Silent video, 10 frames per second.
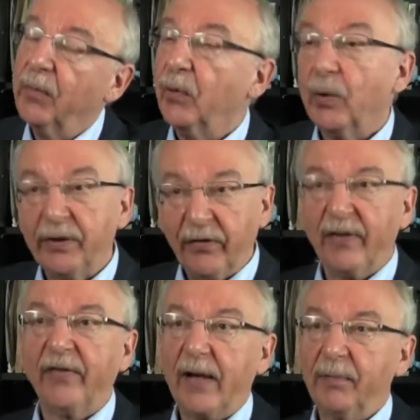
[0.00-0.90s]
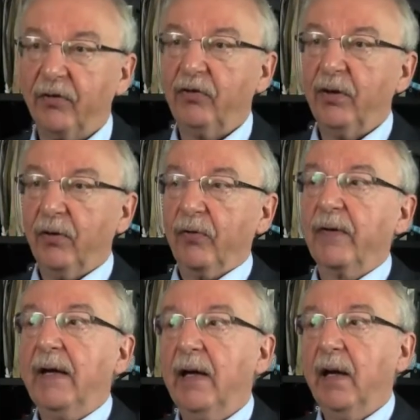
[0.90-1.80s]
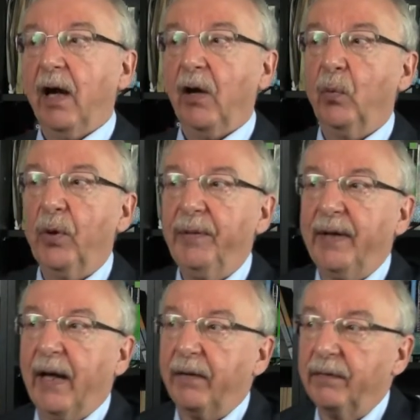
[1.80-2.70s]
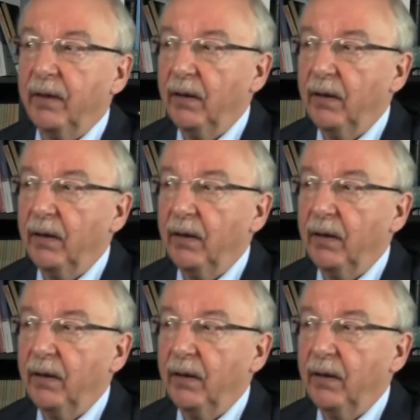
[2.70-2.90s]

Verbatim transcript: But what this example shows, and what we have